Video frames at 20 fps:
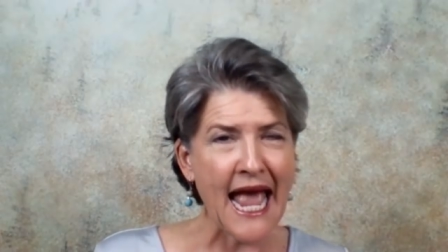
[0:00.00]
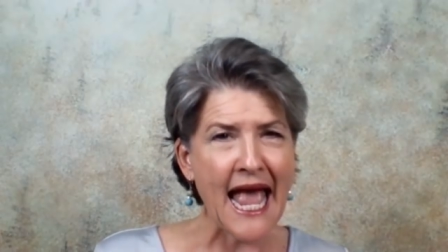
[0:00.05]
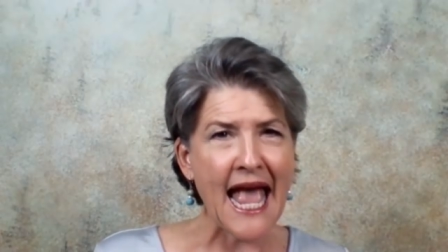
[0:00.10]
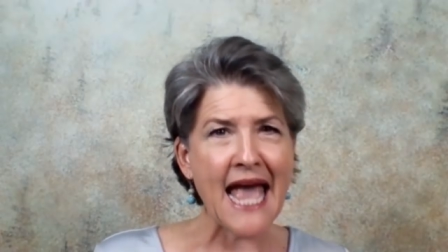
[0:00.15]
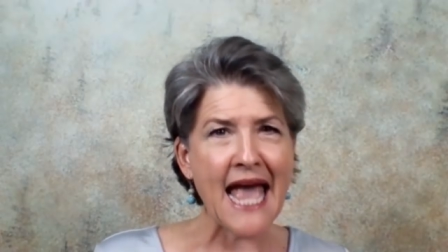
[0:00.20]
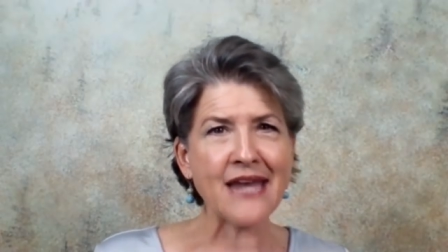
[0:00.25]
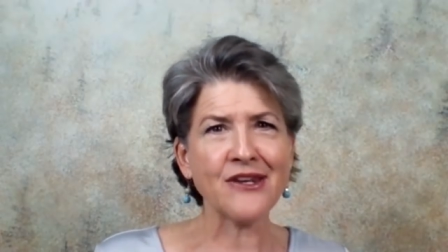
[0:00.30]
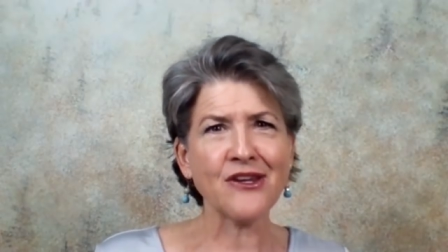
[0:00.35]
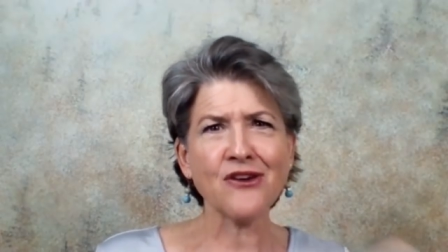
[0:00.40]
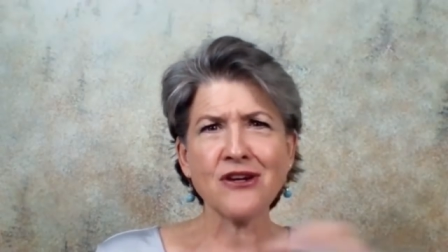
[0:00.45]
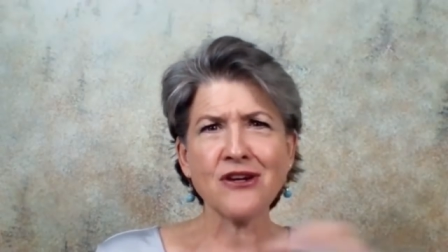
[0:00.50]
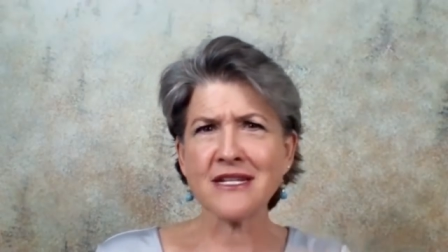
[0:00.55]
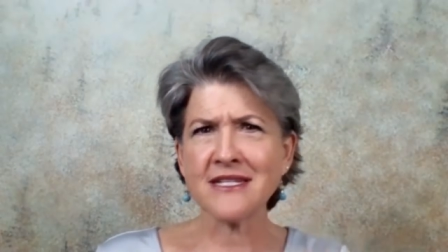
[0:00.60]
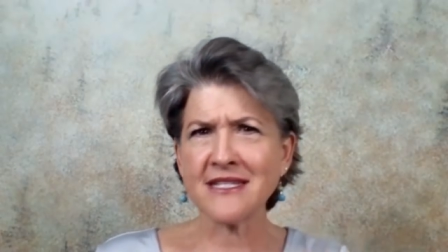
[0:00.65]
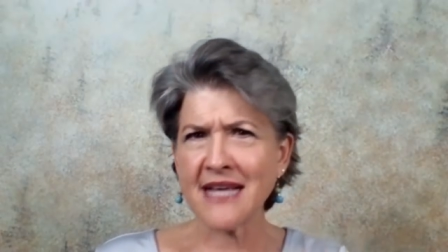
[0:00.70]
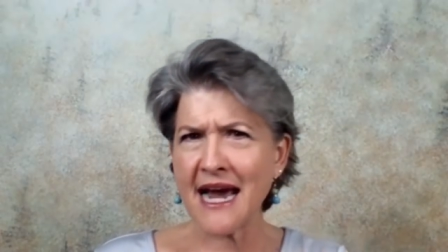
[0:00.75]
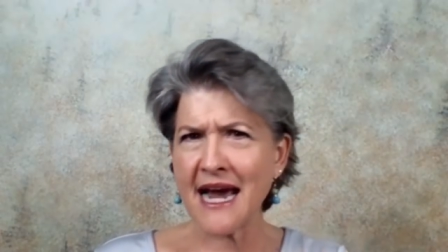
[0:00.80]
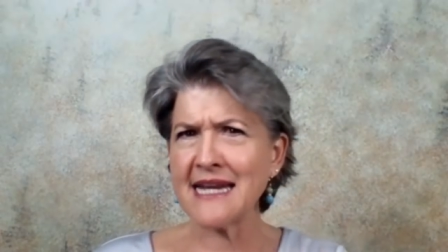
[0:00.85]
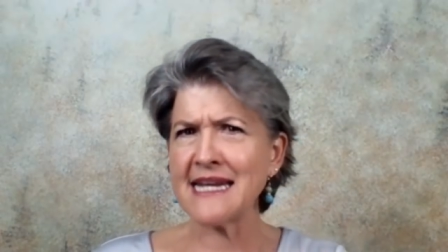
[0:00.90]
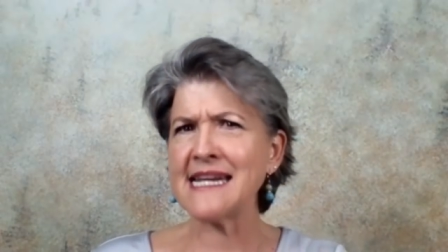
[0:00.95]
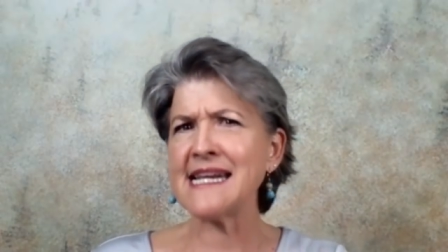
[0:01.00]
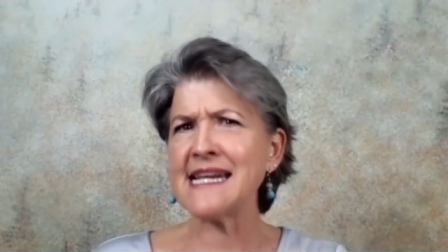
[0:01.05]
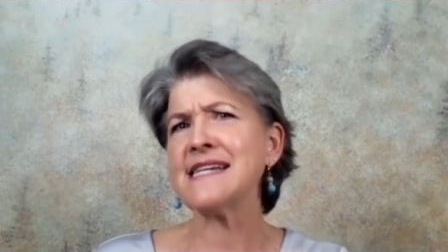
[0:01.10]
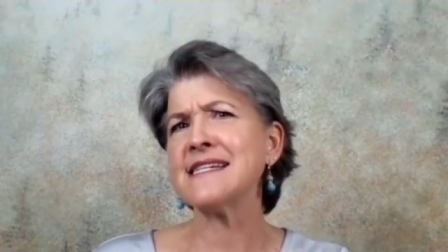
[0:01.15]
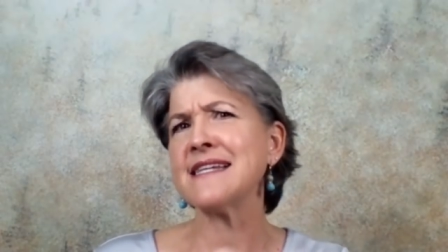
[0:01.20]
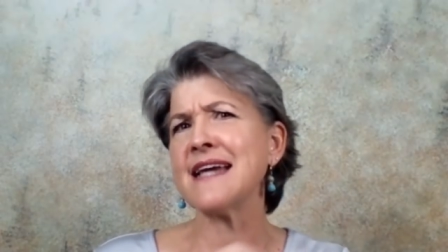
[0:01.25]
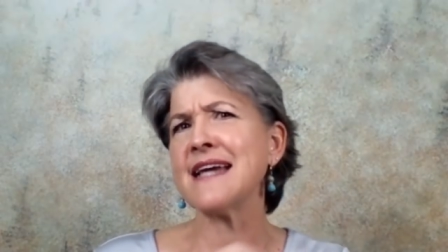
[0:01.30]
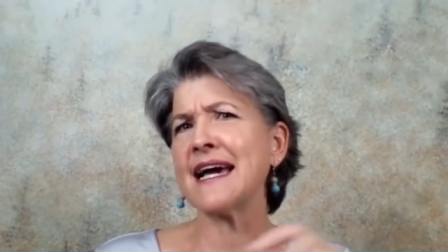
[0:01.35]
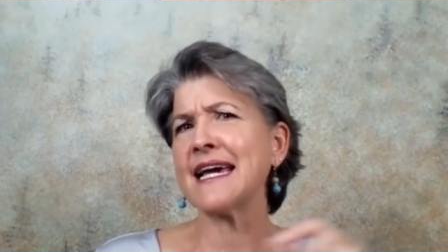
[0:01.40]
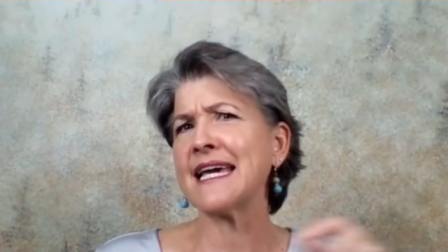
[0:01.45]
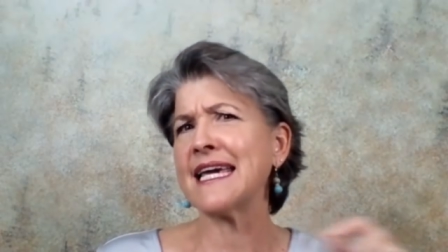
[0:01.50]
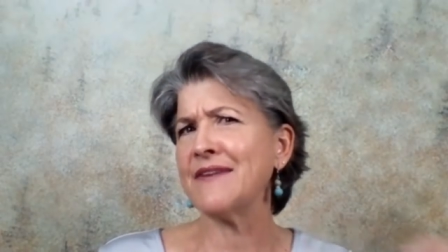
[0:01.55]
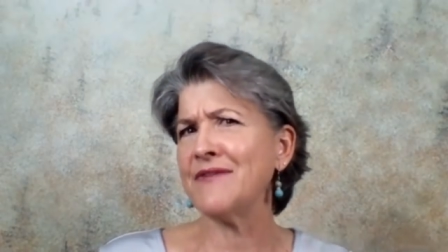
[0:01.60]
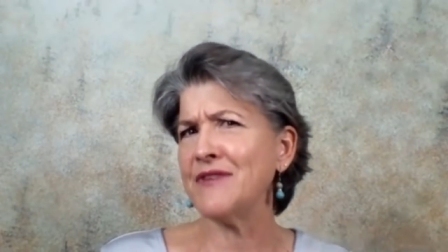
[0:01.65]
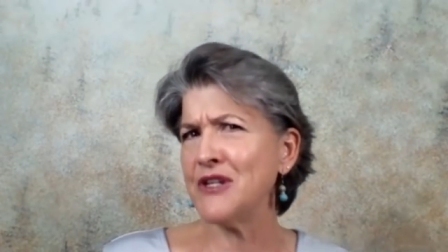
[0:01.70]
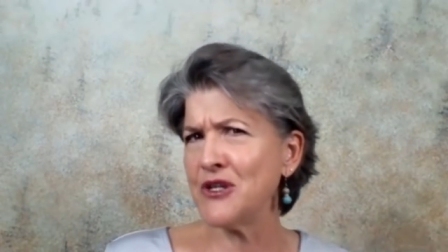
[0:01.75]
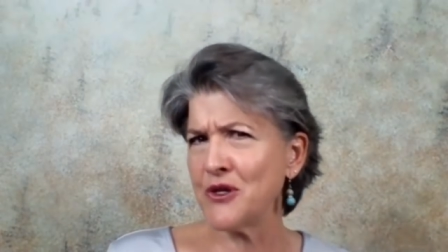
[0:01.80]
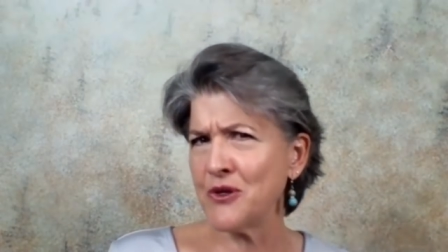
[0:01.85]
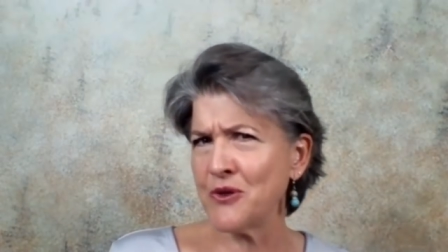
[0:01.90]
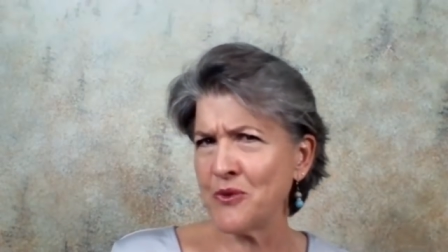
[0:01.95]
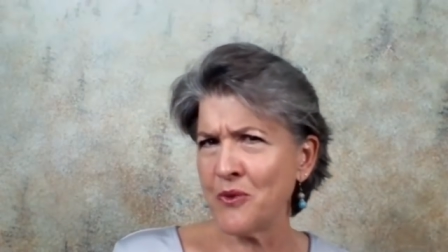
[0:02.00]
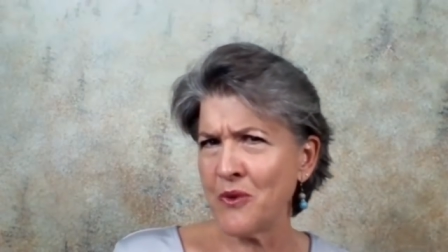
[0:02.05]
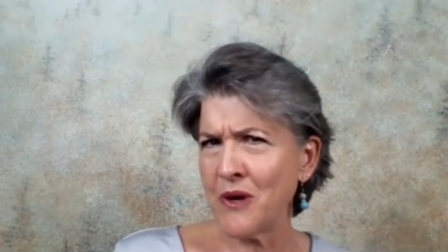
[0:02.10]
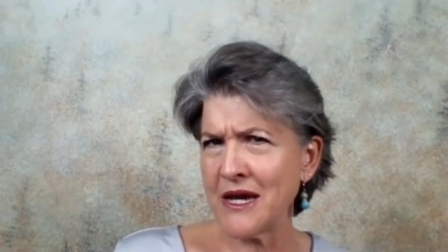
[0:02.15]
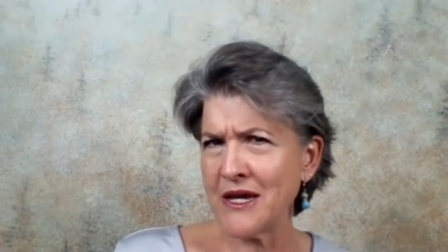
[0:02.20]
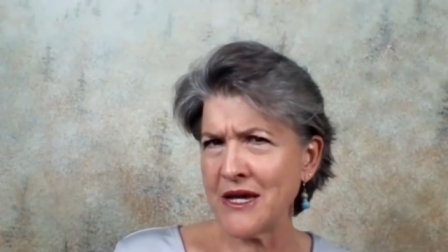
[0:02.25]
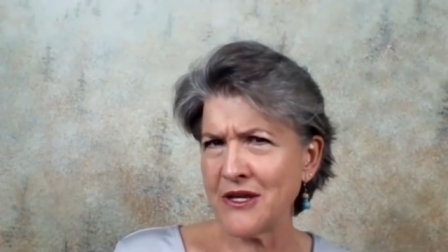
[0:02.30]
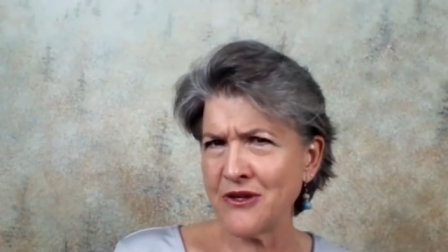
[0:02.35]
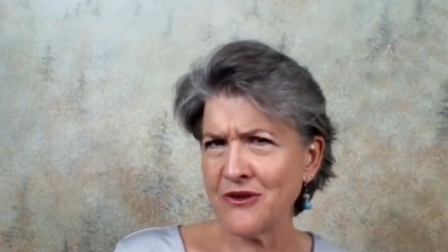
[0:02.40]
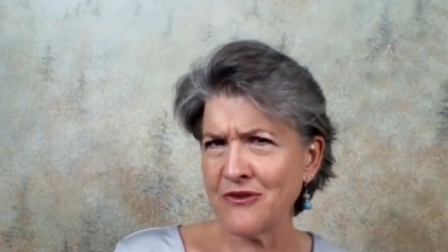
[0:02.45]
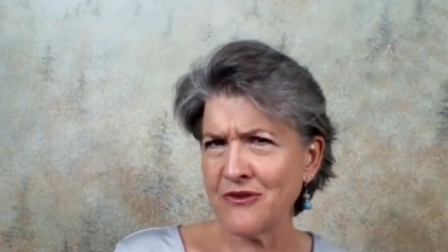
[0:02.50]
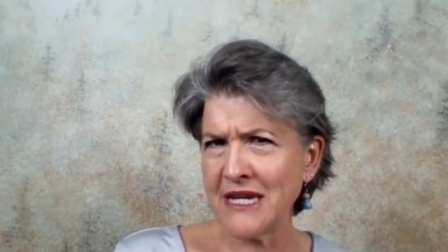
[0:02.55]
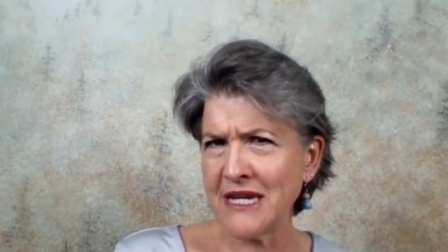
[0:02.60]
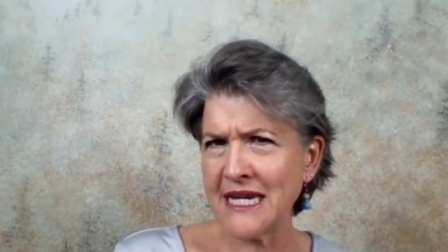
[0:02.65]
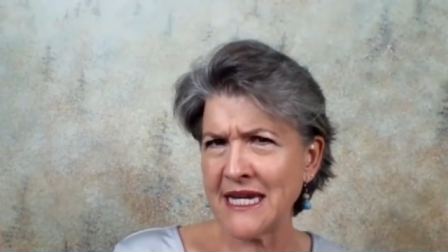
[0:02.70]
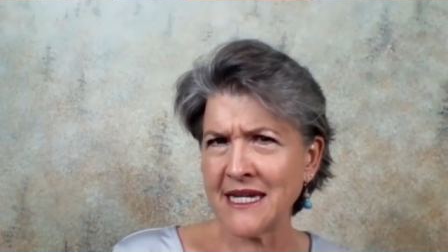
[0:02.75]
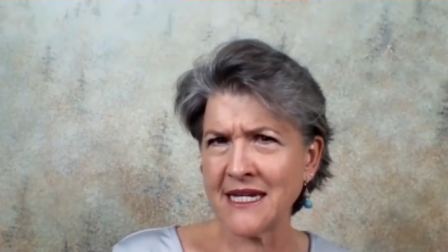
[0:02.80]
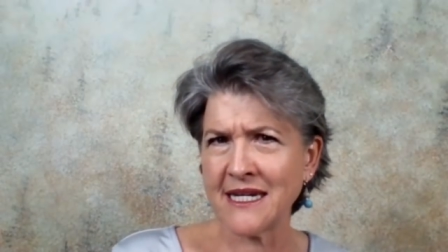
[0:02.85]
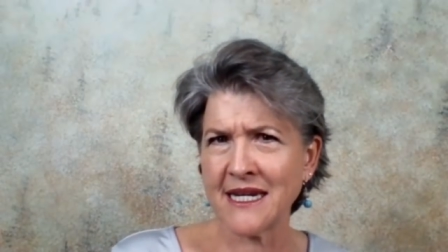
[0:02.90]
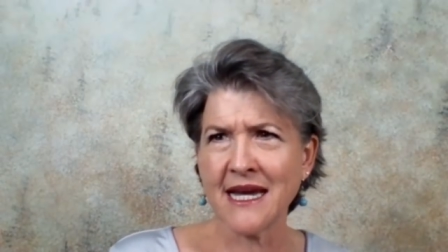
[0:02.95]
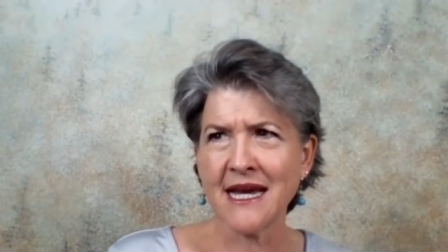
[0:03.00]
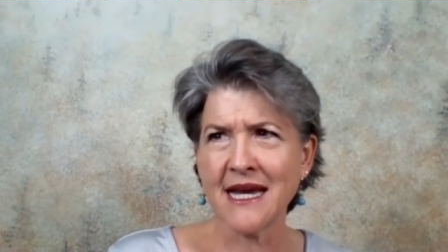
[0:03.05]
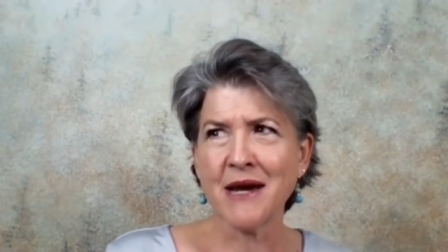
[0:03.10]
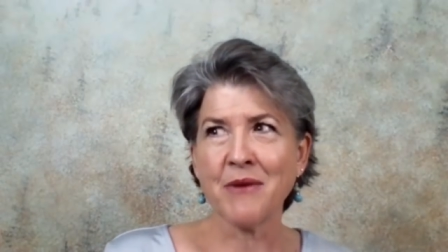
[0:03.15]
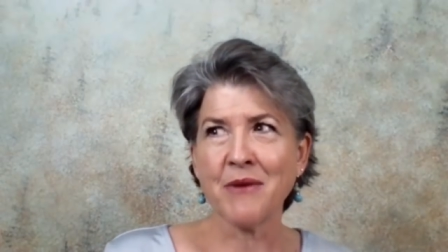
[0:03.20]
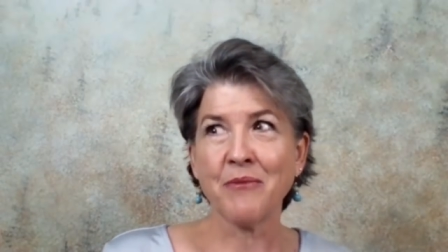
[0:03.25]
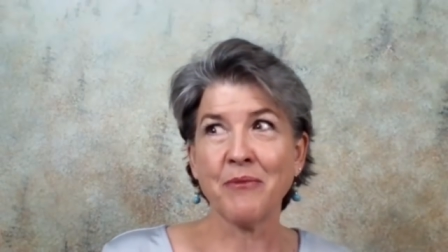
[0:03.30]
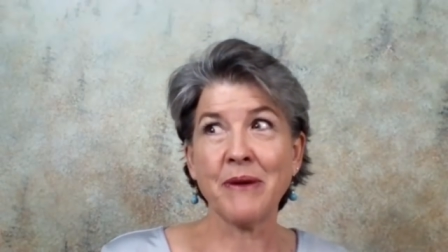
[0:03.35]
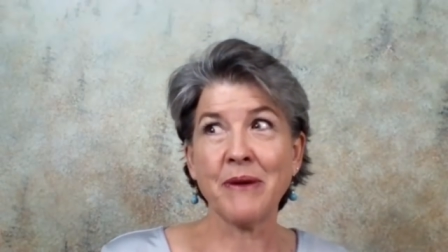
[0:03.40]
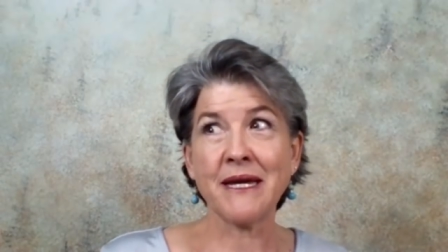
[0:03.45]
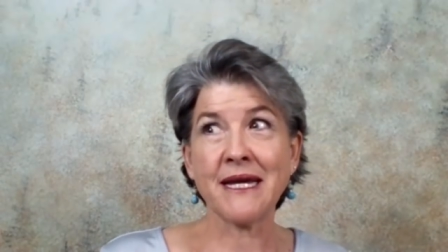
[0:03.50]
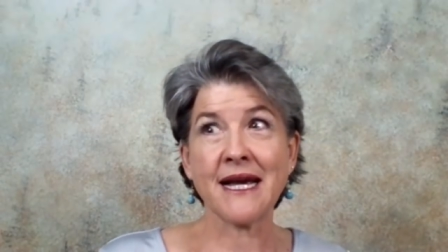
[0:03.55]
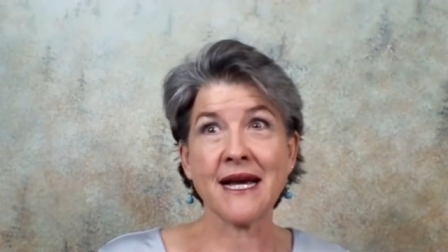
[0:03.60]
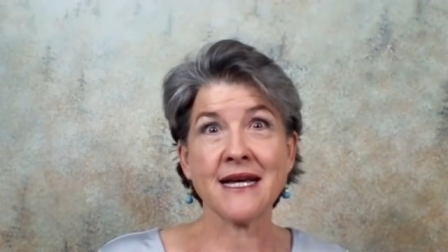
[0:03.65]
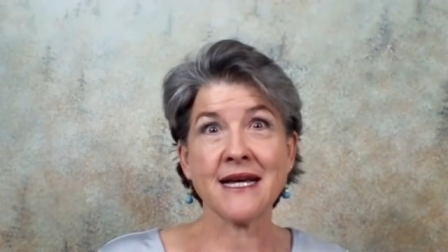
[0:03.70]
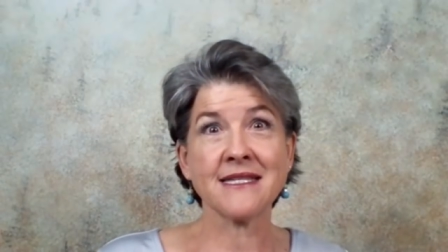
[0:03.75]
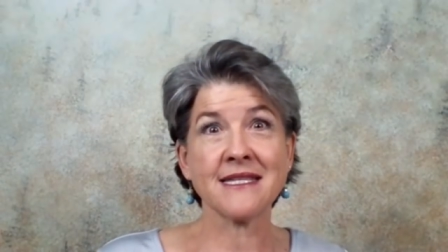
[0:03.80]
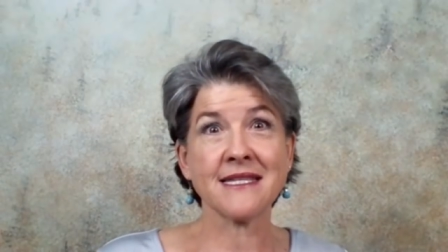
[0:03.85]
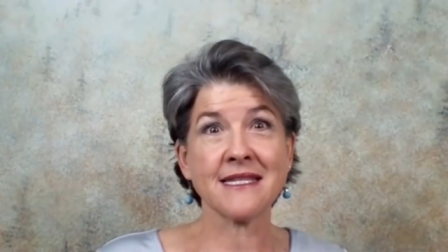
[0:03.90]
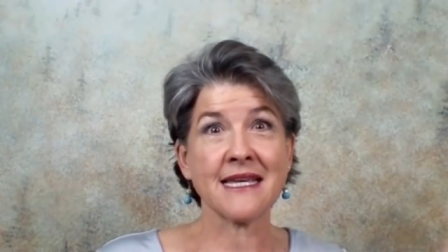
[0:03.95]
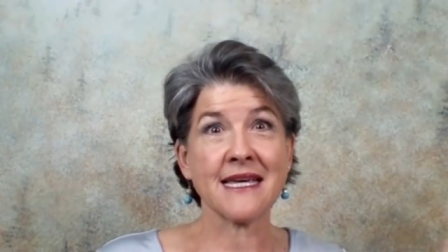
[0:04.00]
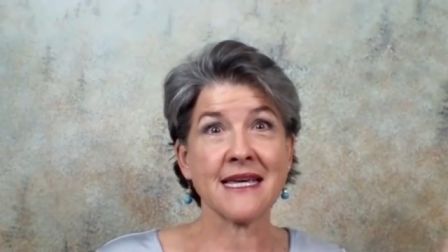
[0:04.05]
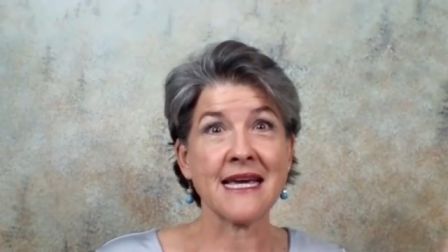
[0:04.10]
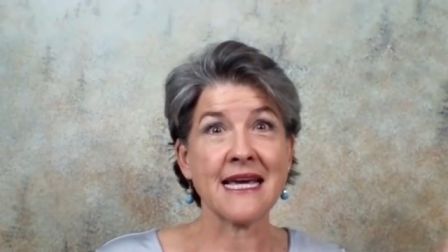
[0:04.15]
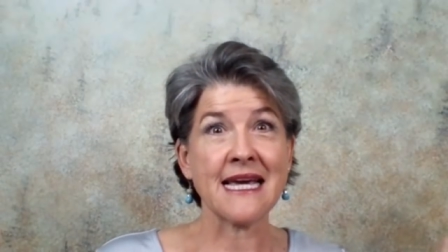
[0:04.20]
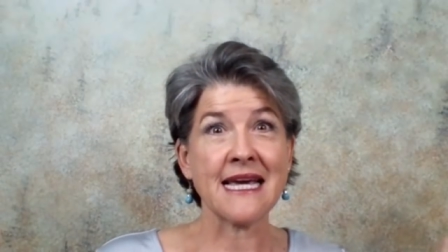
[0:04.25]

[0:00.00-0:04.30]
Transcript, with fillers: and you're deciding he's not giving you what you need because